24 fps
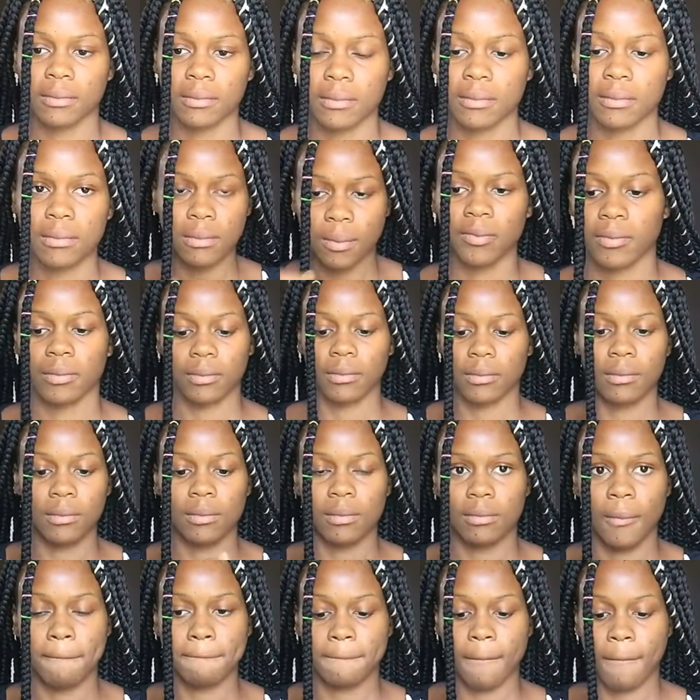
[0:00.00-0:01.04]
so I took
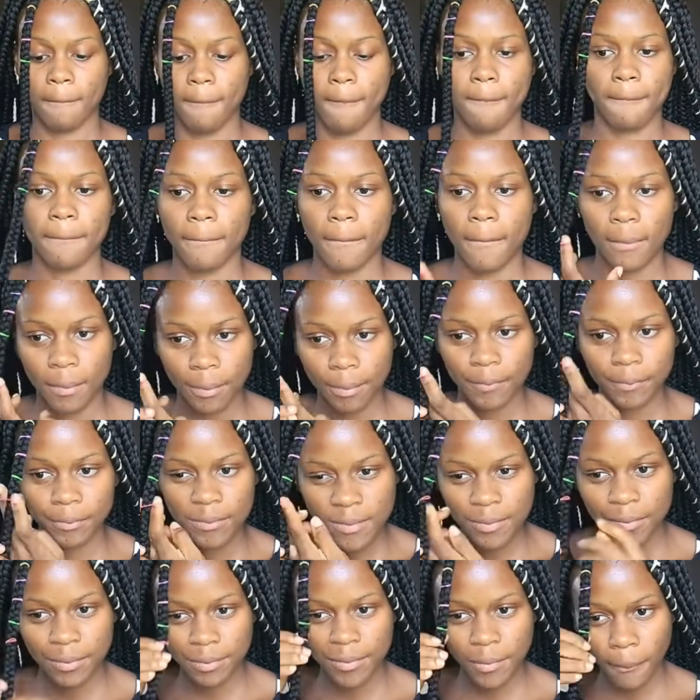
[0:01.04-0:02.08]
the color rubber band and
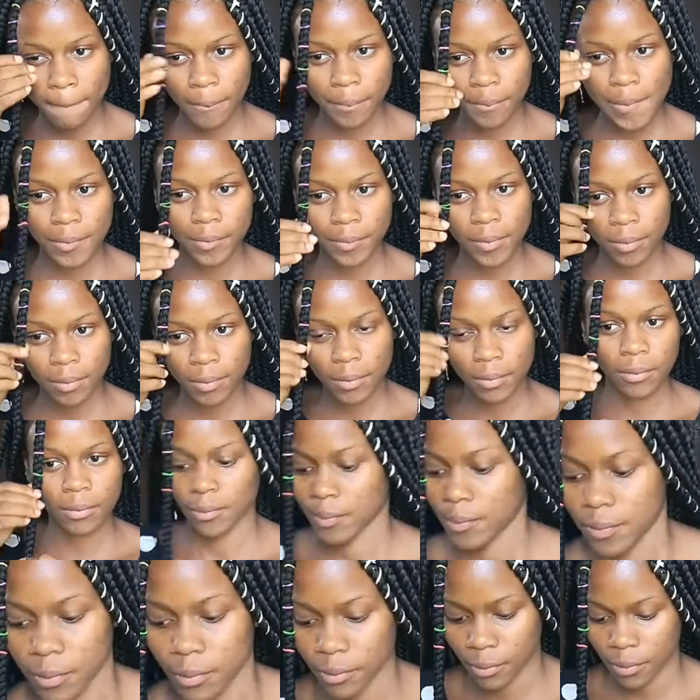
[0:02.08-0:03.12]
I created a little bit
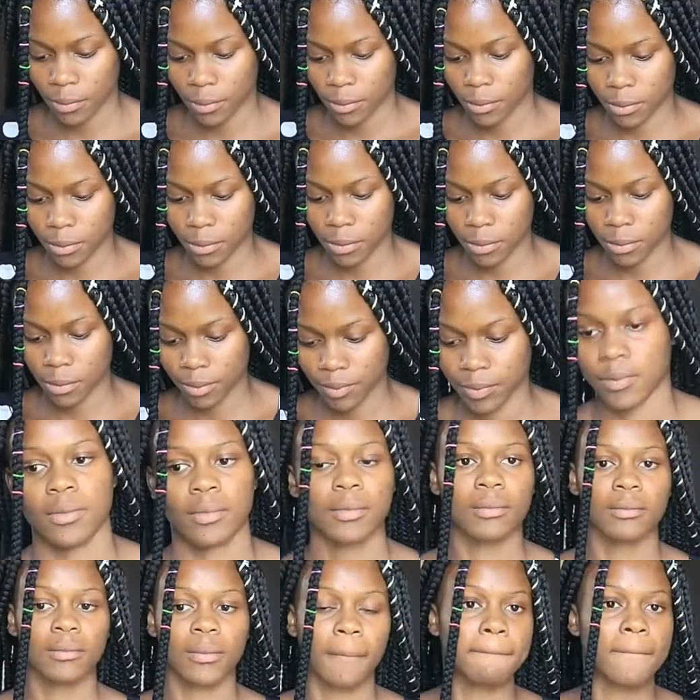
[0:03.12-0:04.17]
of color
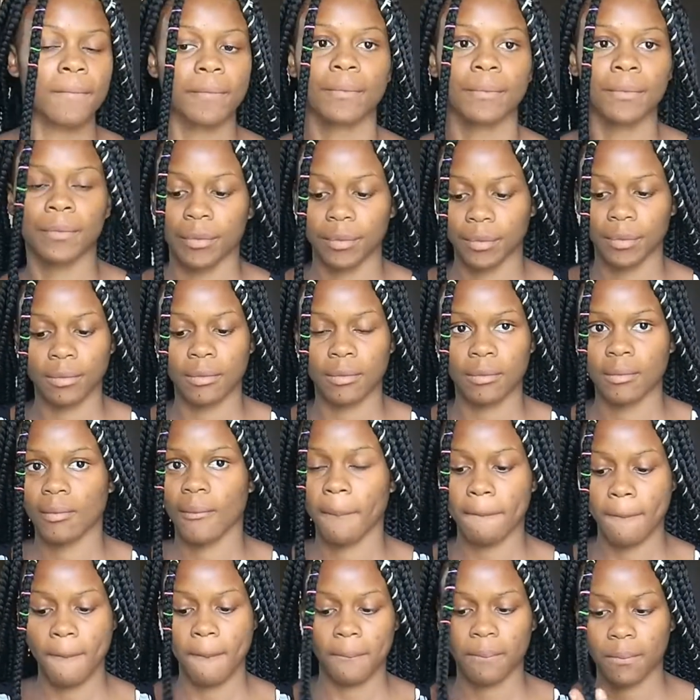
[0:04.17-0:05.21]
pattern just to add a
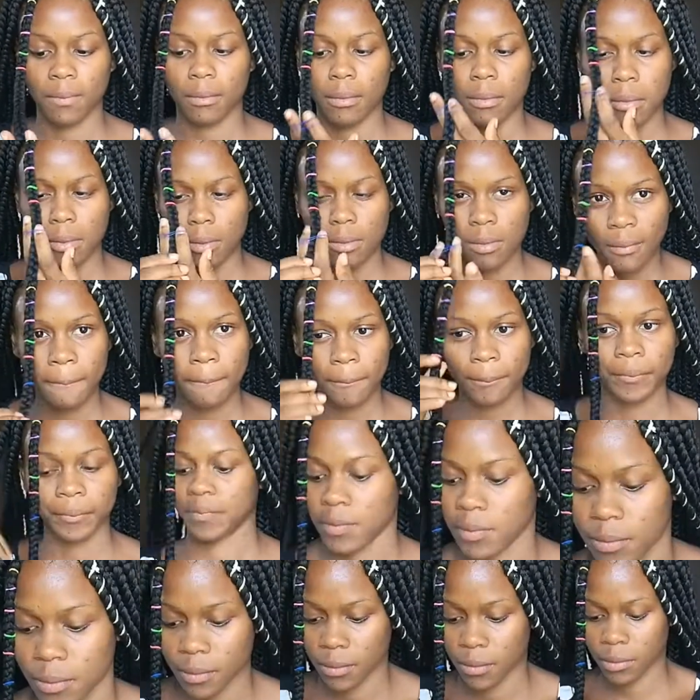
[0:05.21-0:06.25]
little more
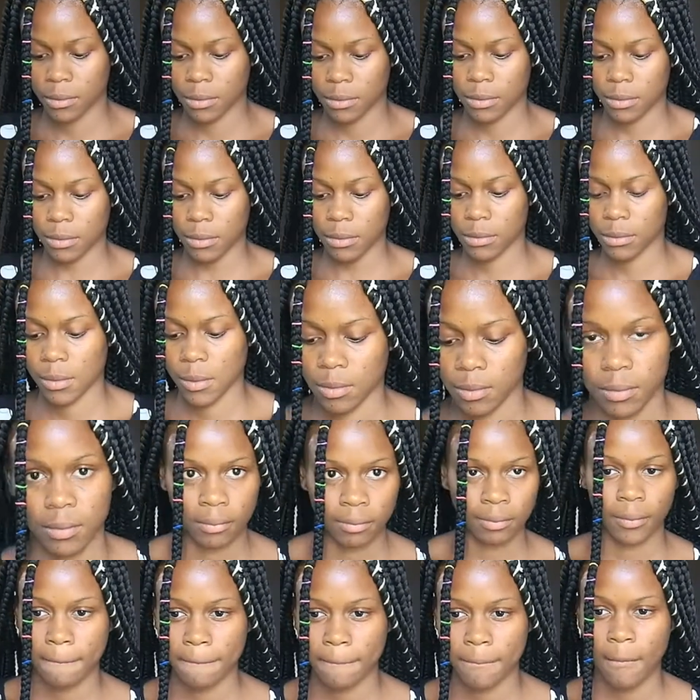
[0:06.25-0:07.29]
flair to the
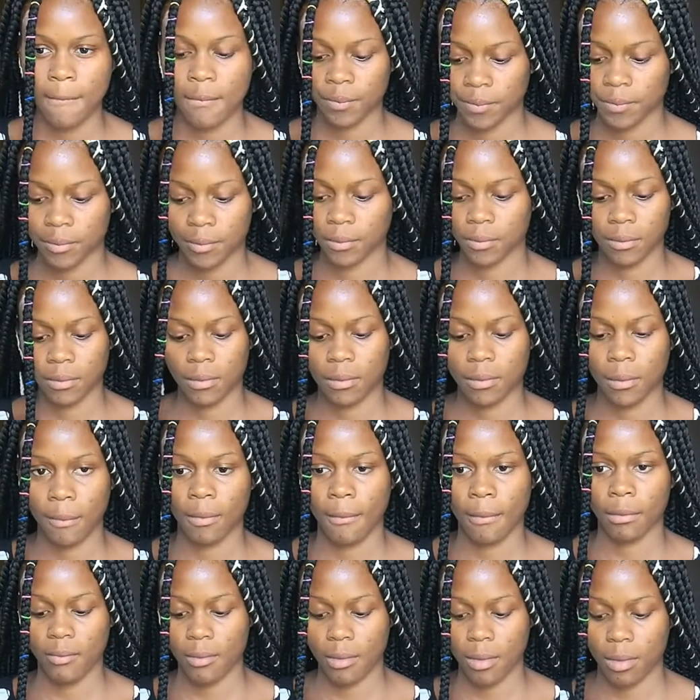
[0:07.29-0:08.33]
hair.
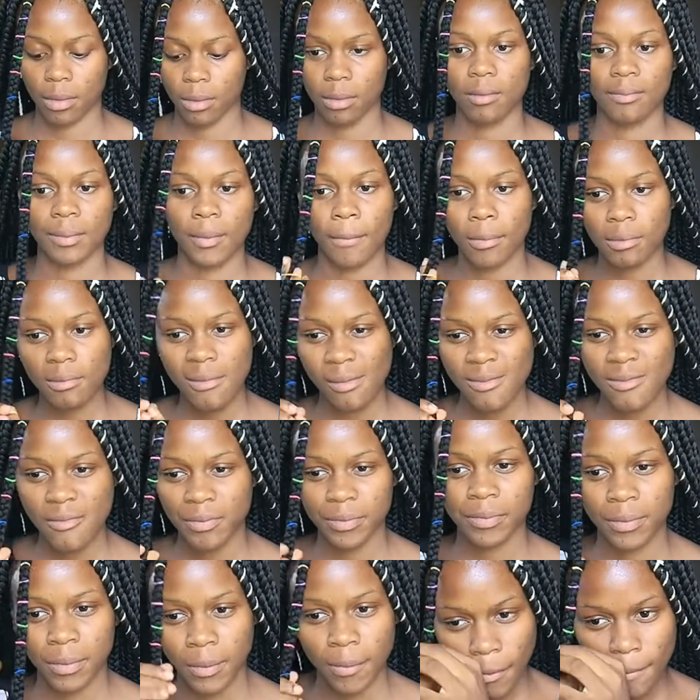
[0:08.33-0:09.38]
Guys, I enjoyed
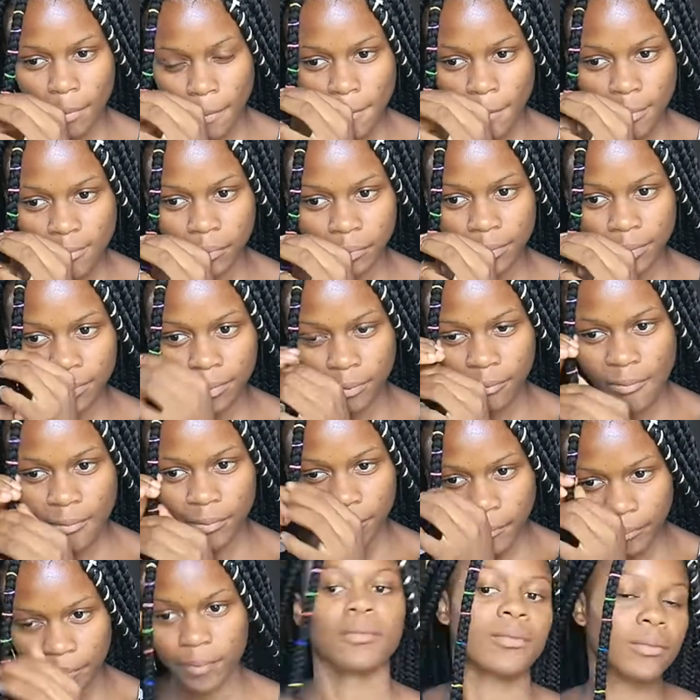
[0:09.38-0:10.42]
wearing this hair as much
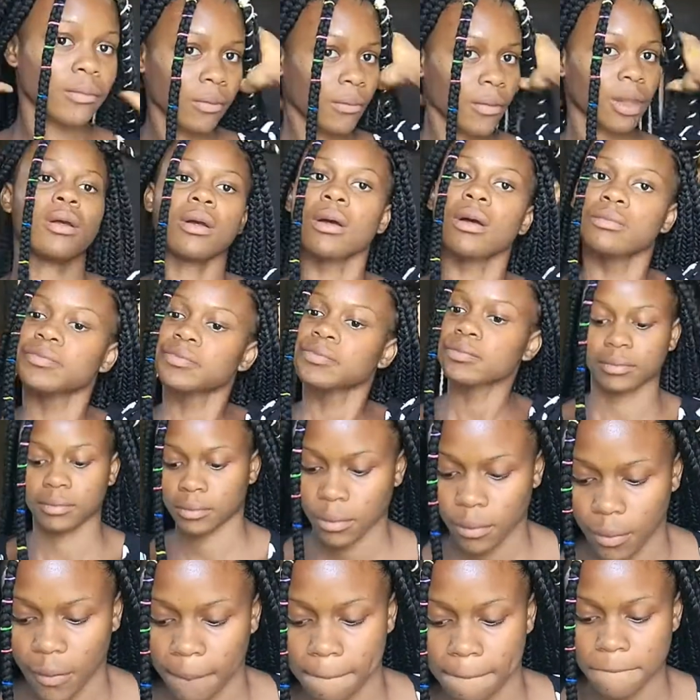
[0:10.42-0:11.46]
as I enjoyed
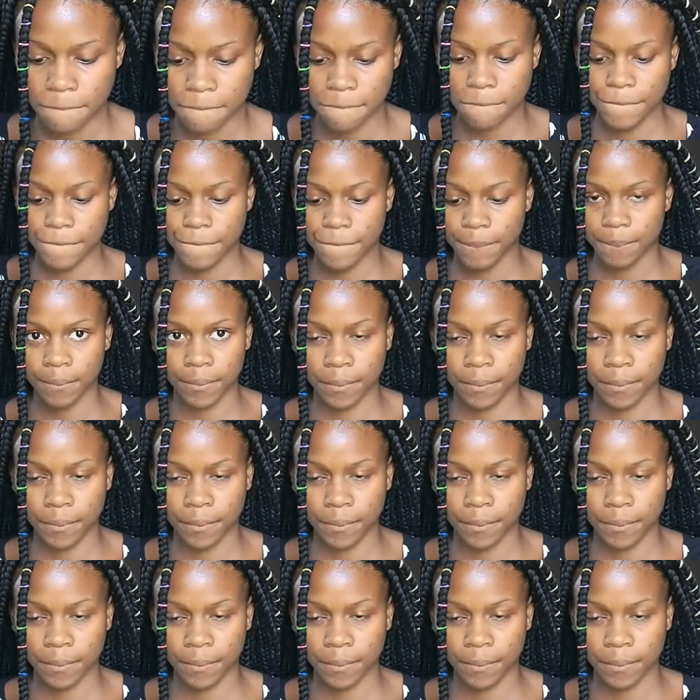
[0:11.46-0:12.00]
creating it.